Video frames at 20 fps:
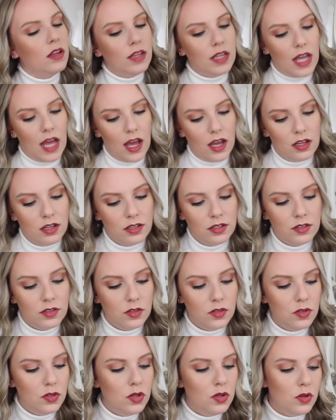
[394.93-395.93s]
Yeah,
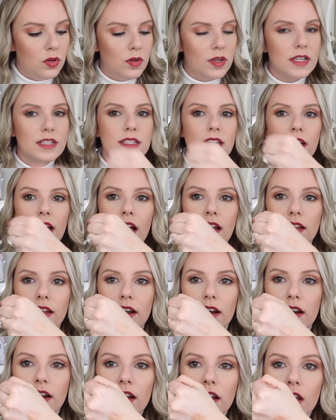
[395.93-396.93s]
Nude is the
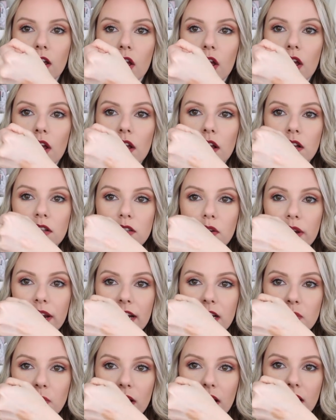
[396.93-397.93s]
color. So
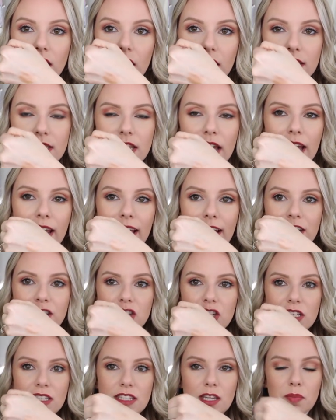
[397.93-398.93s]
here's what it looks like.
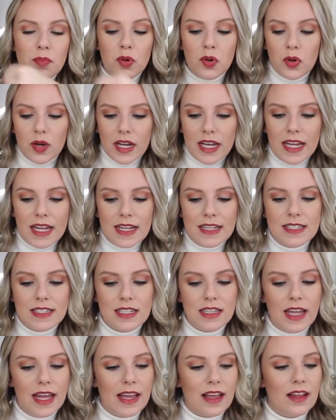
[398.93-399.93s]
It's just the
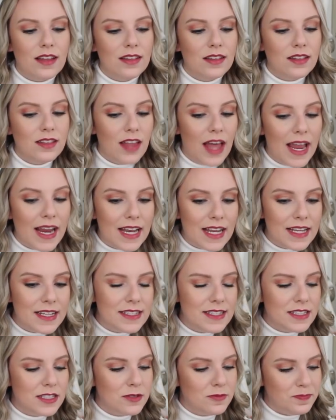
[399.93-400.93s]
prettiest, like
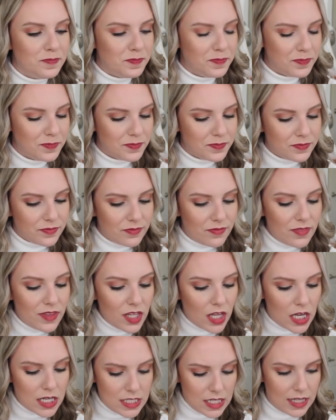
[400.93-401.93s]
lightest
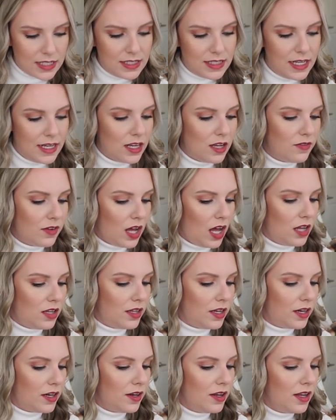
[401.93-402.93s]
dusting of
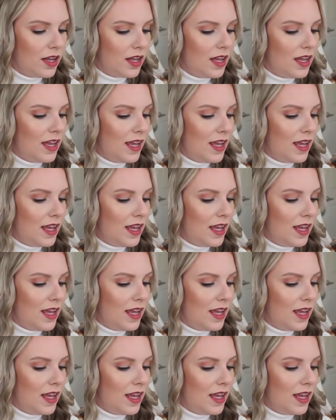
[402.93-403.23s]
color.